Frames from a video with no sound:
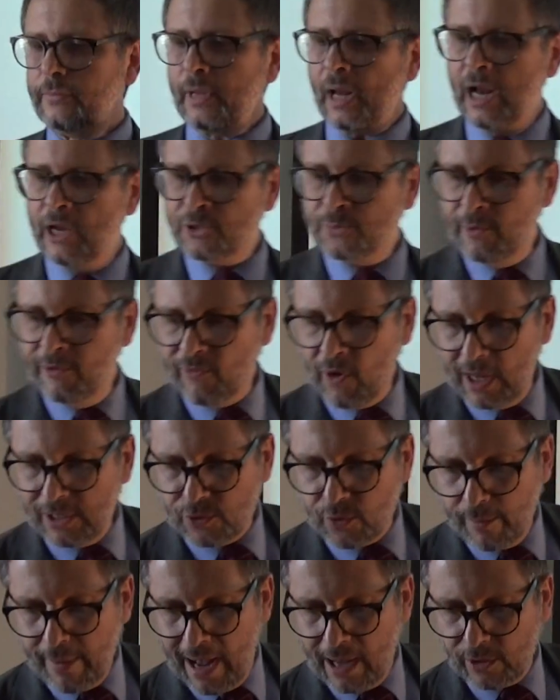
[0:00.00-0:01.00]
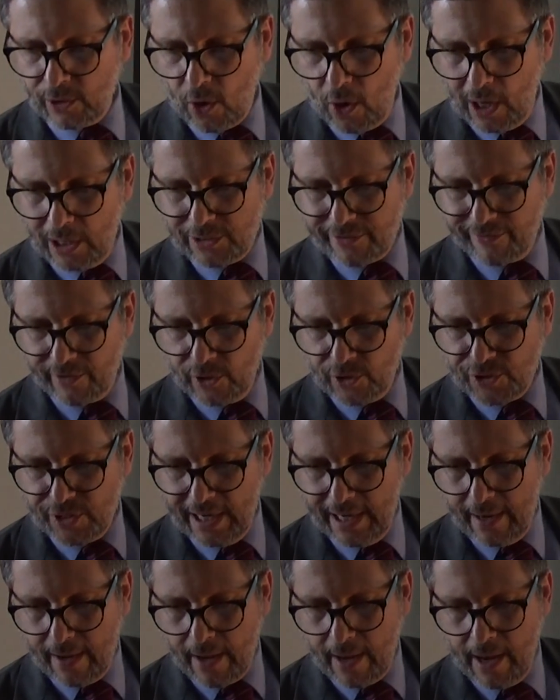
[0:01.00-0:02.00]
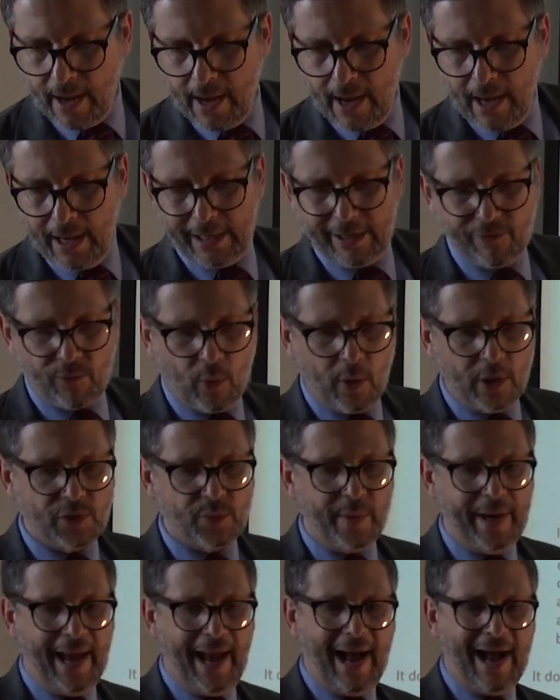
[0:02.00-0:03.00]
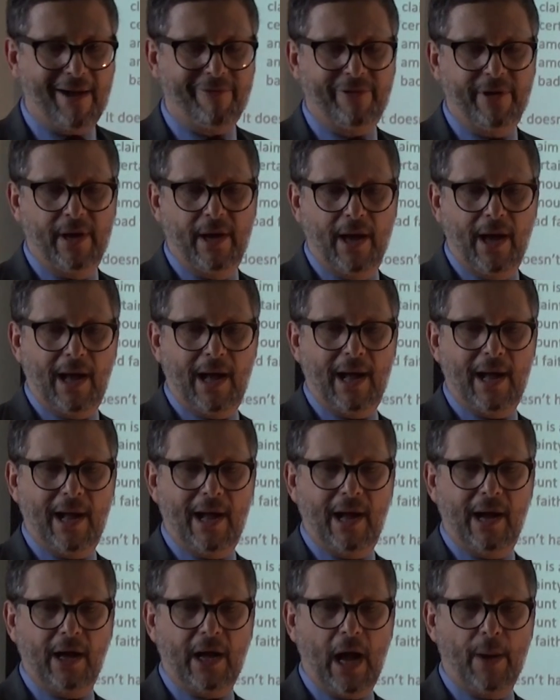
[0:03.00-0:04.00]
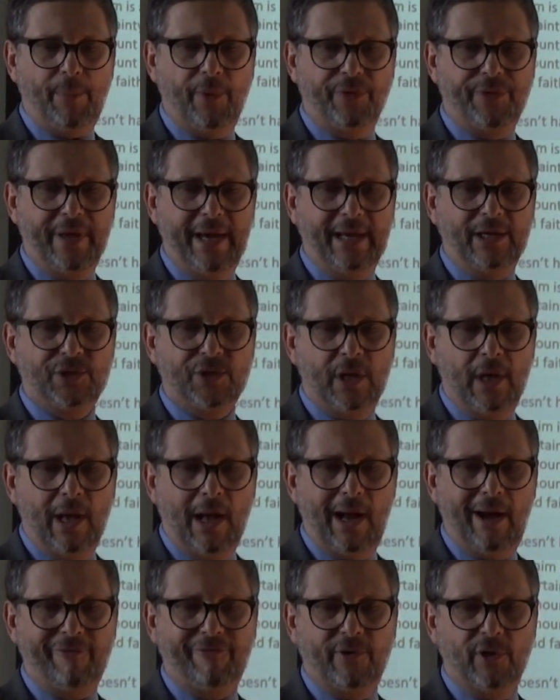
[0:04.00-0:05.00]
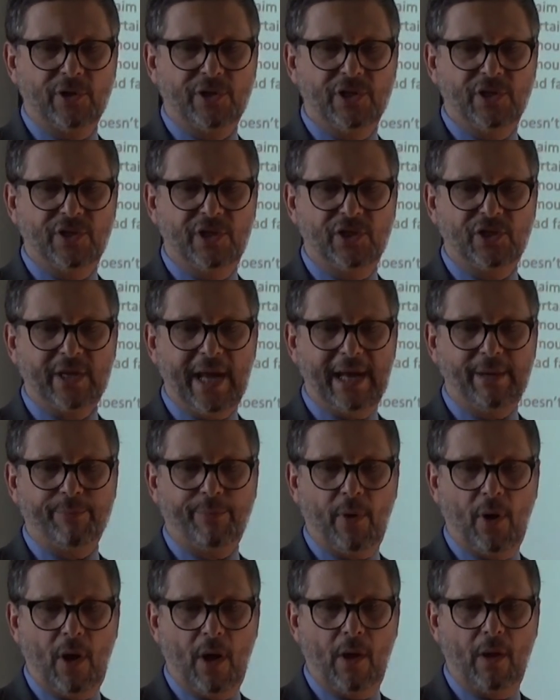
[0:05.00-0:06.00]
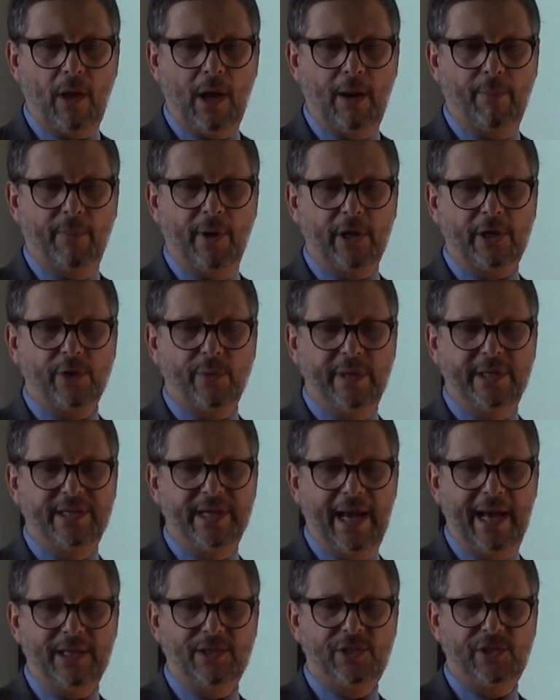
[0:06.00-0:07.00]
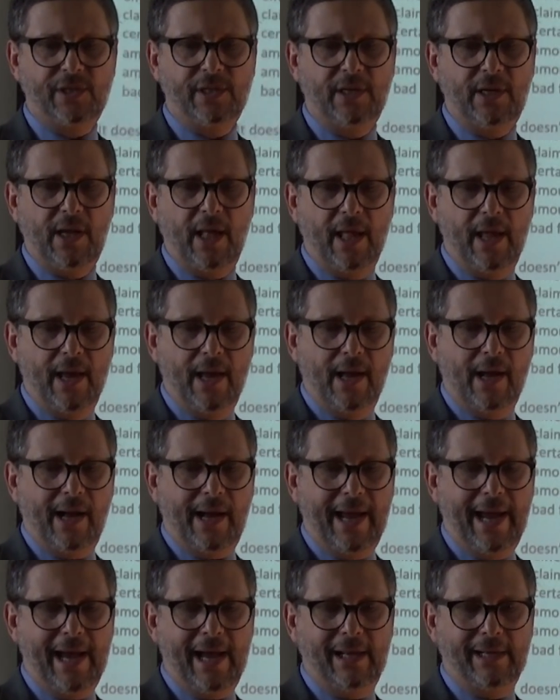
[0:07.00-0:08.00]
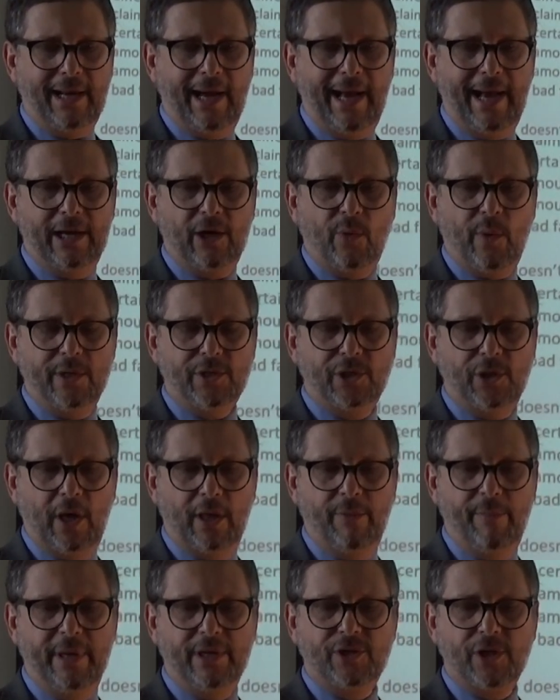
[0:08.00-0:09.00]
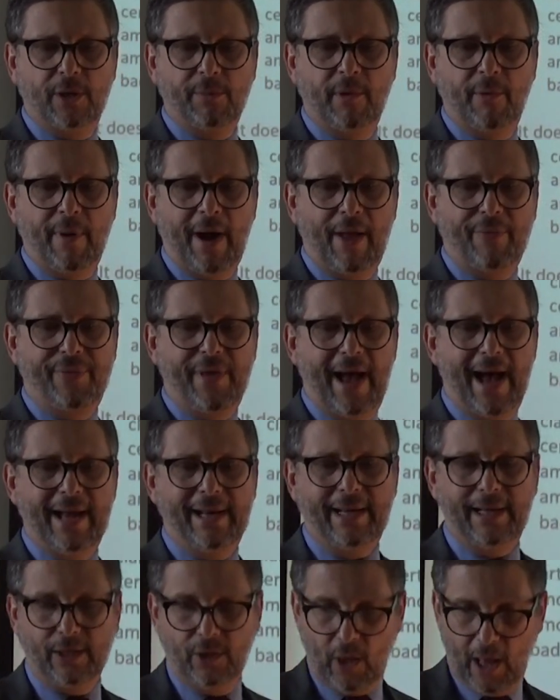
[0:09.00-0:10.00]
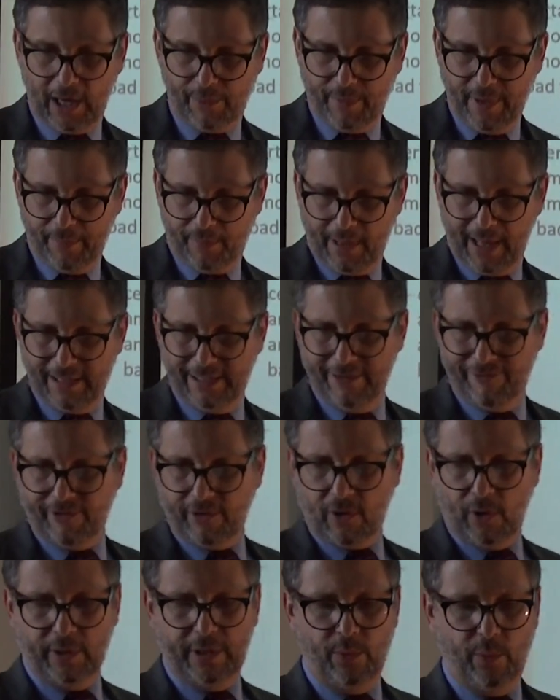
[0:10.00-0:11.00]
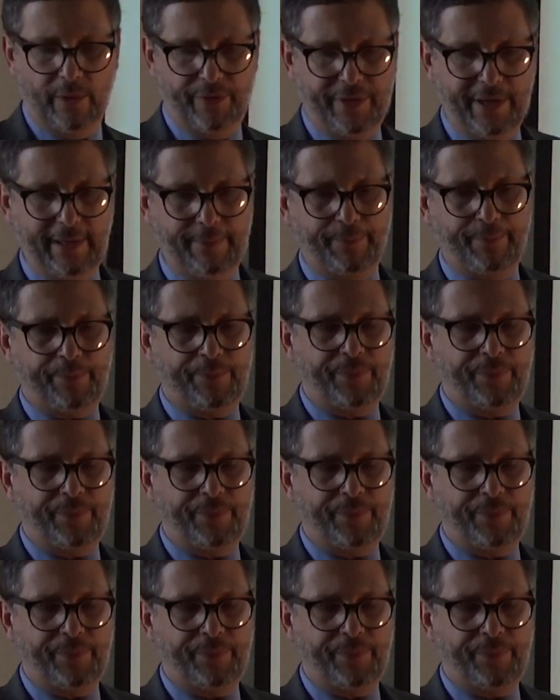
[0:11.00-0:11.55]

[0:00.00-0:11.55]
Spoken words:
Let's move on to amount and controversy. And of course, we have a couple things. First is the St. Paul Mercury test. And I had a question on the midterm about that, and a lot of people had difficulty with it.